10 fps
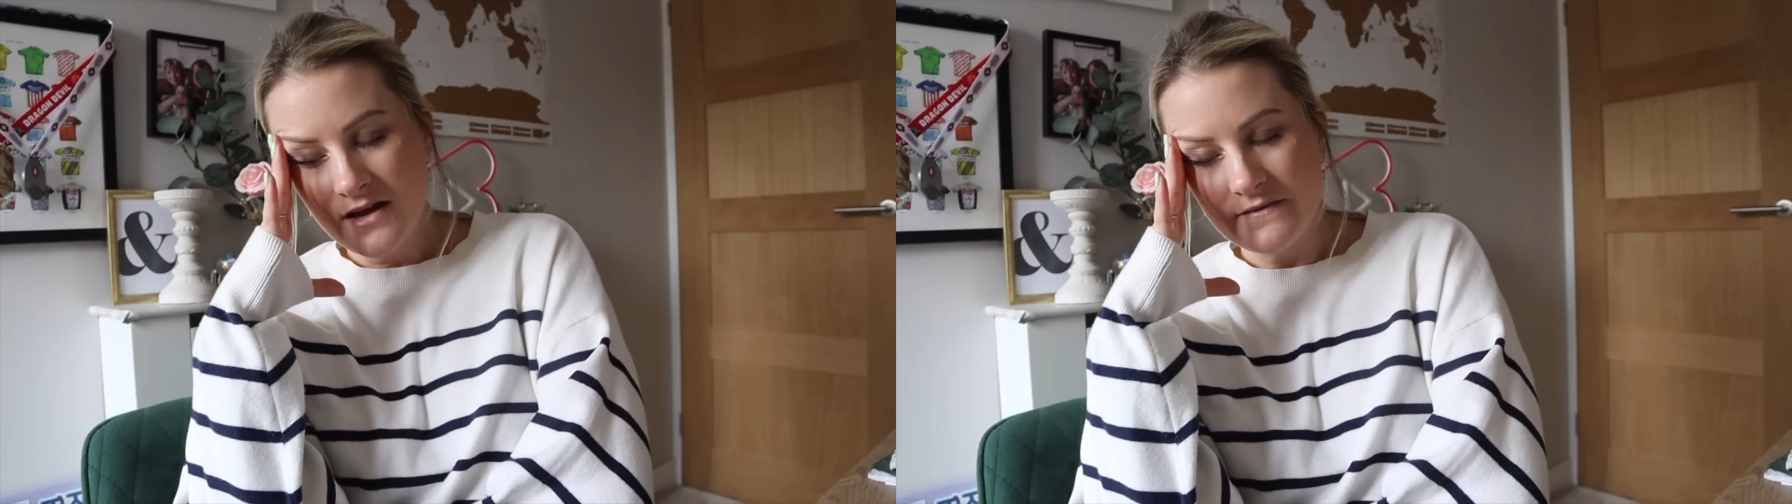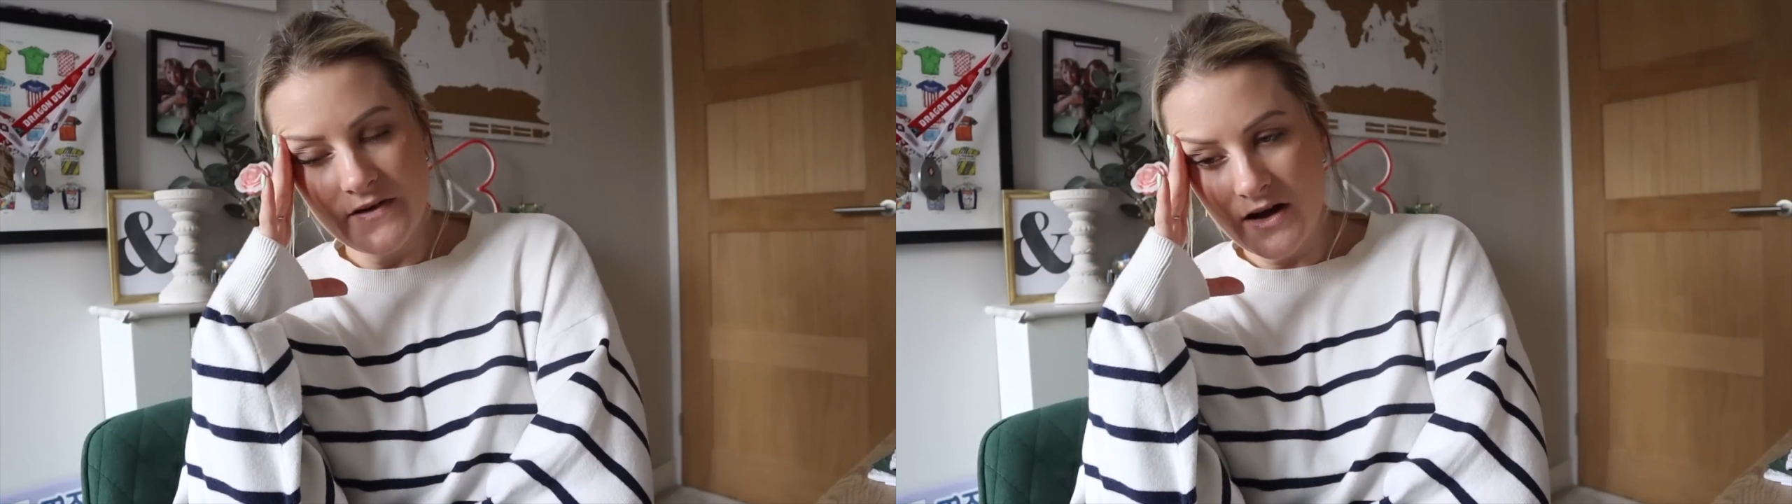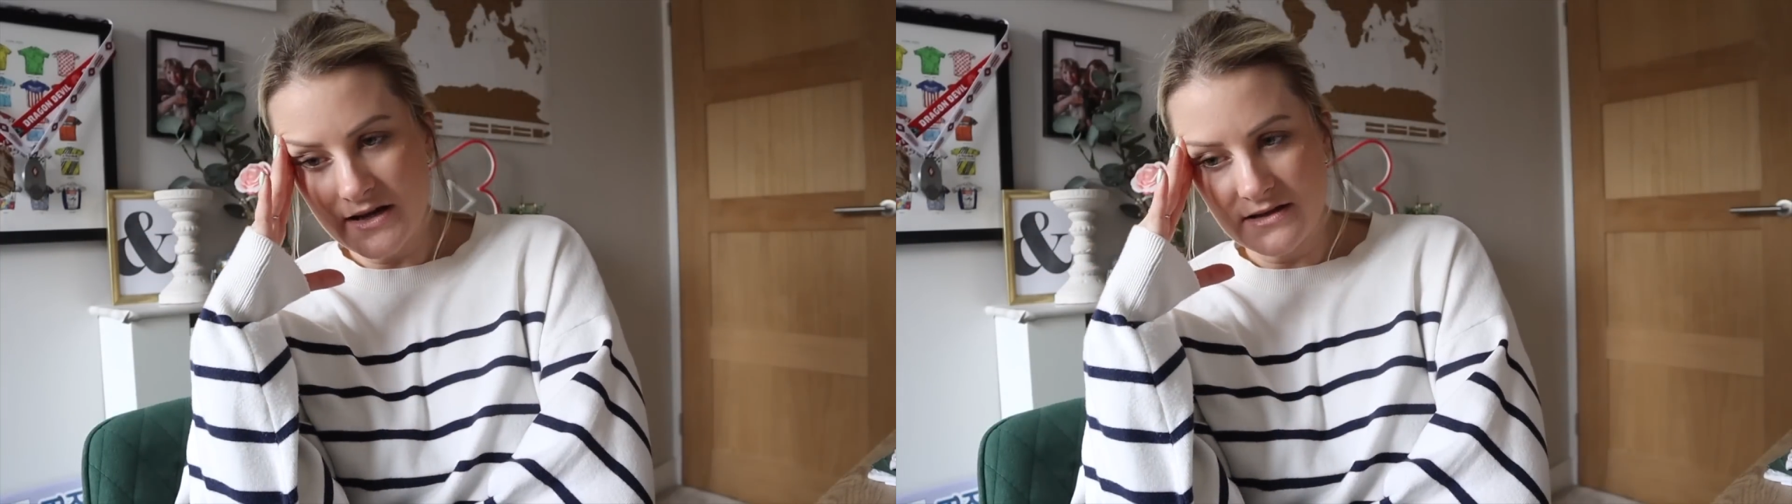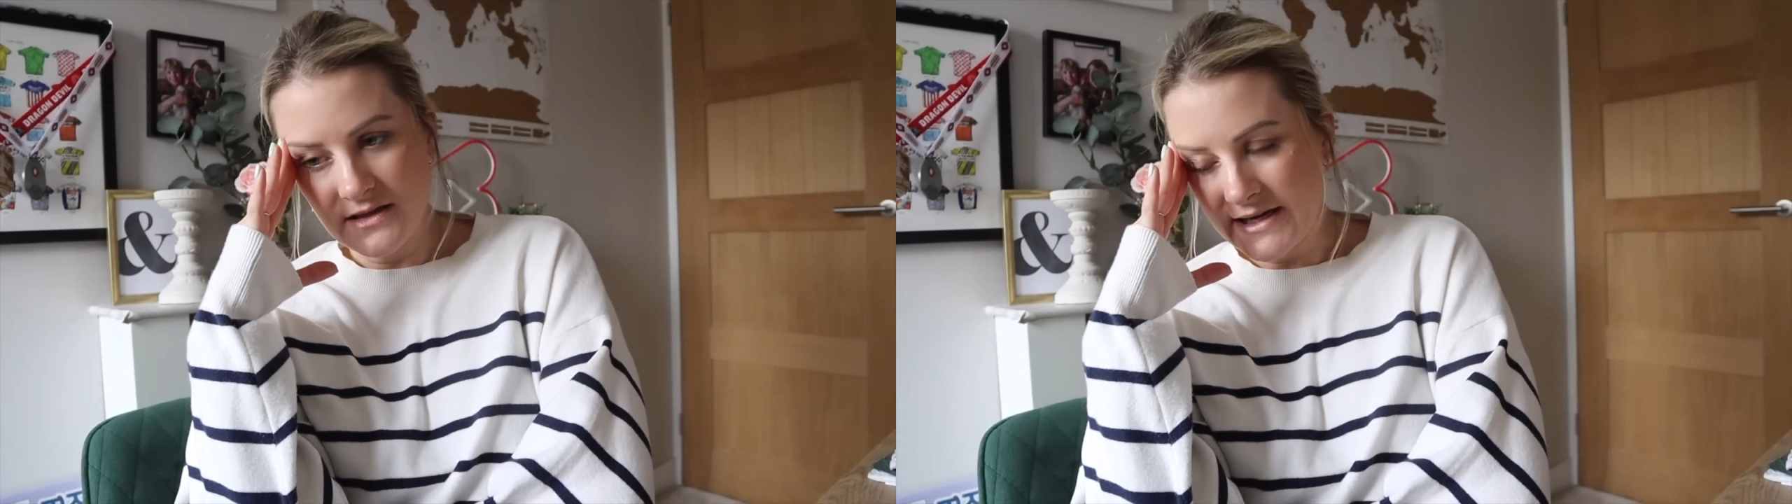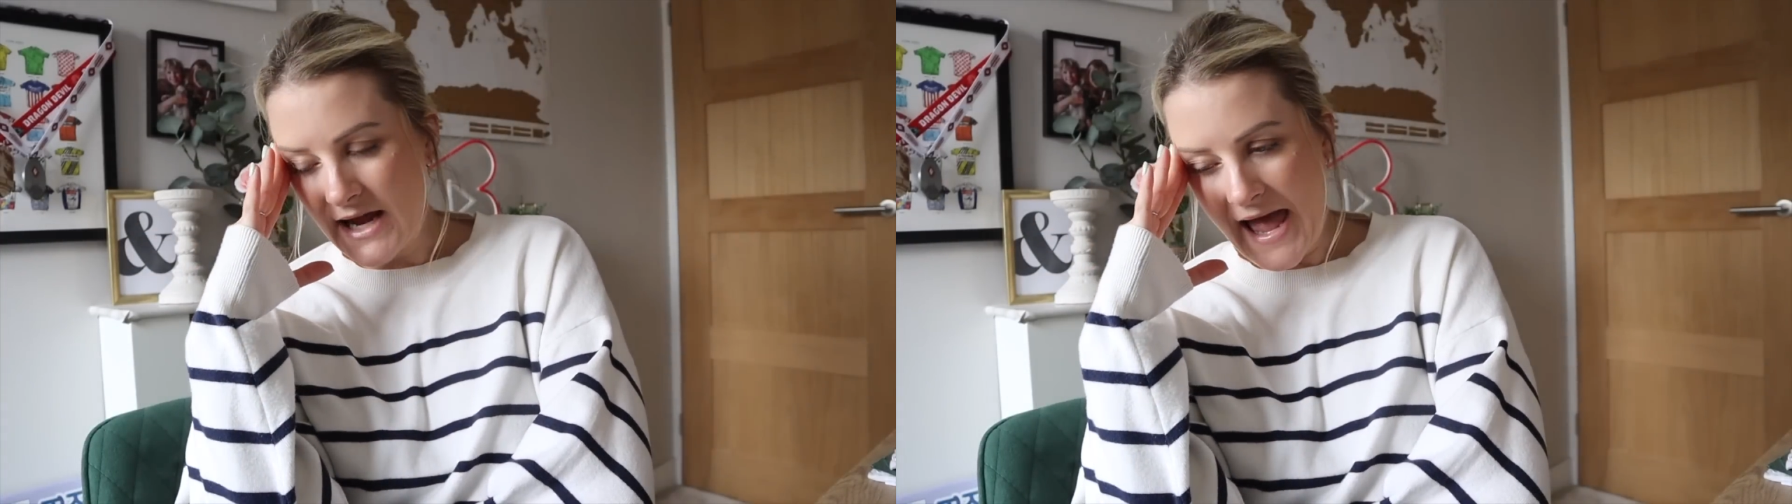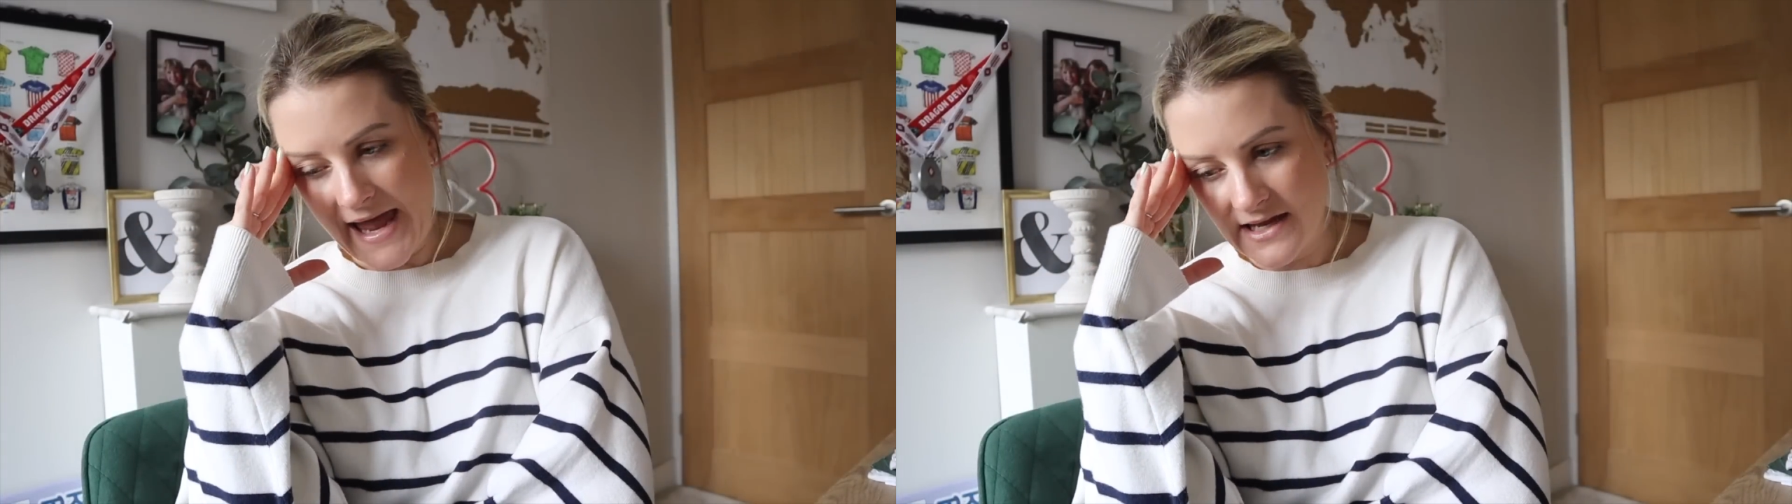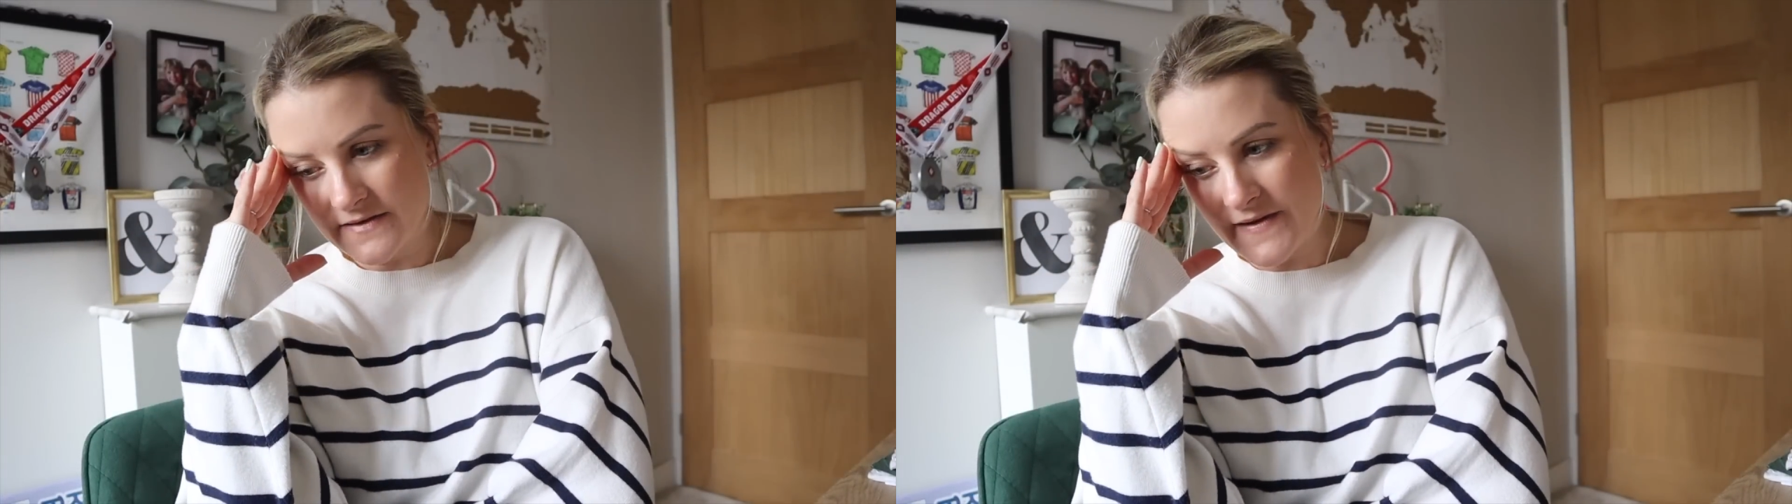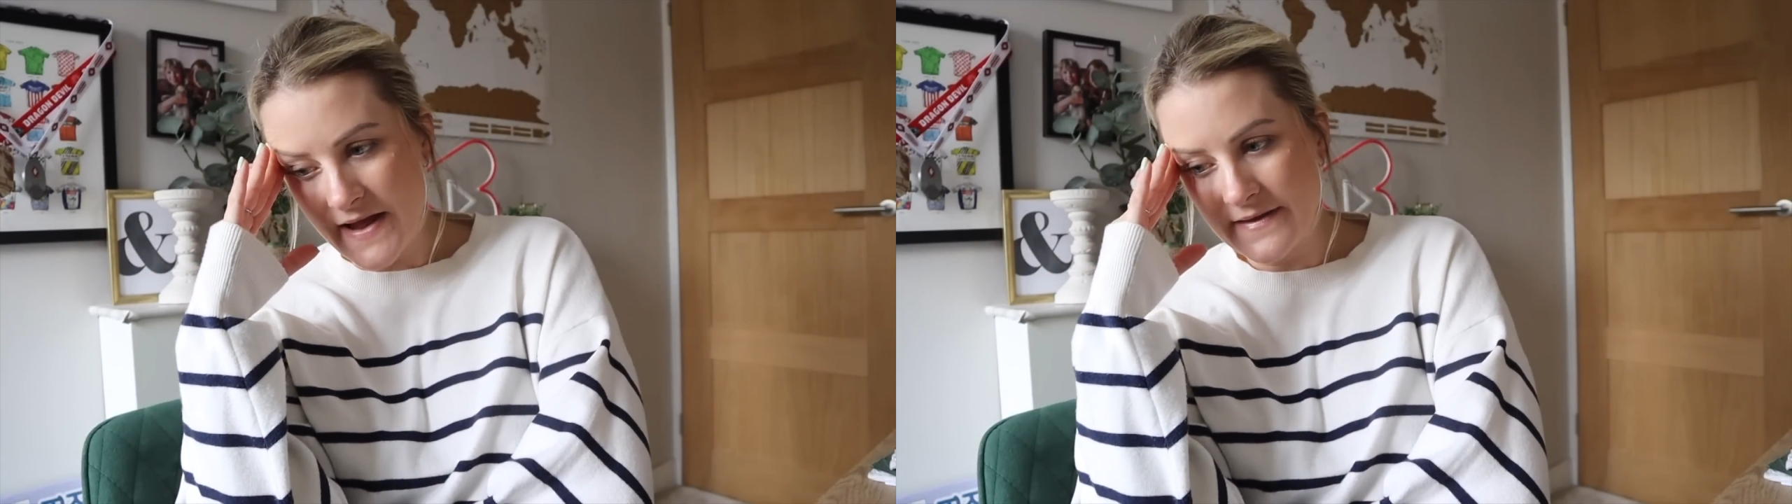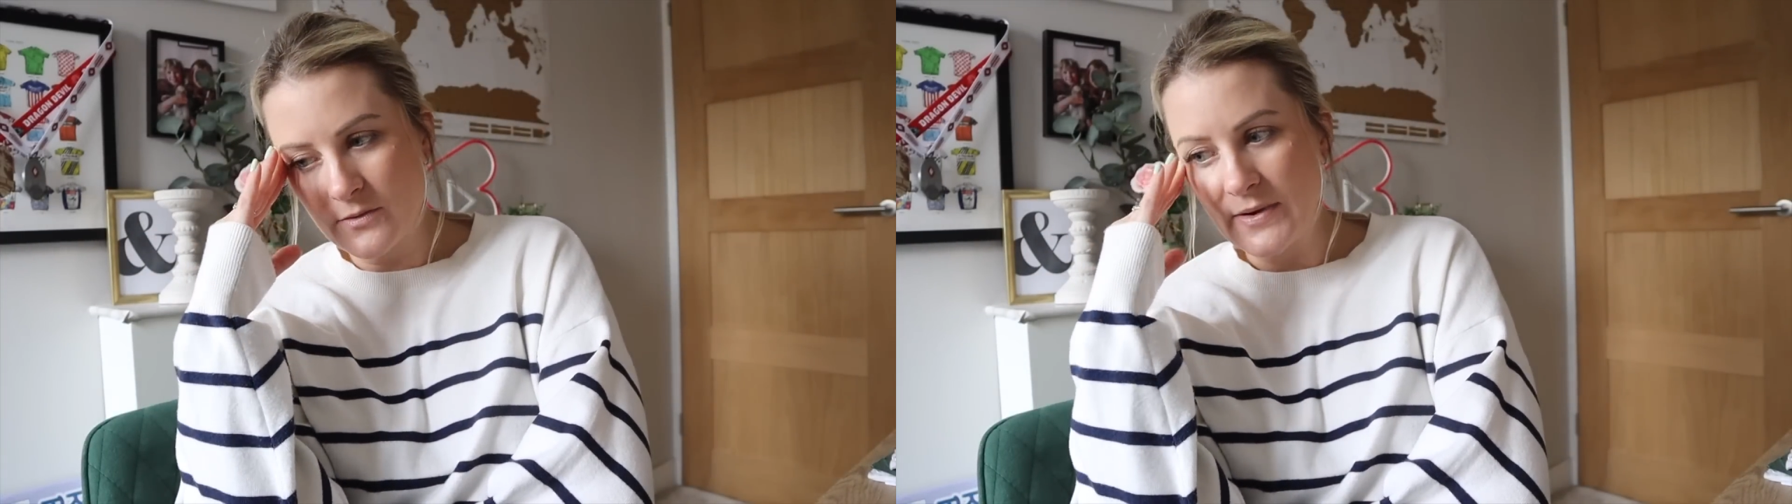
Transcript: vile like i hate the fact that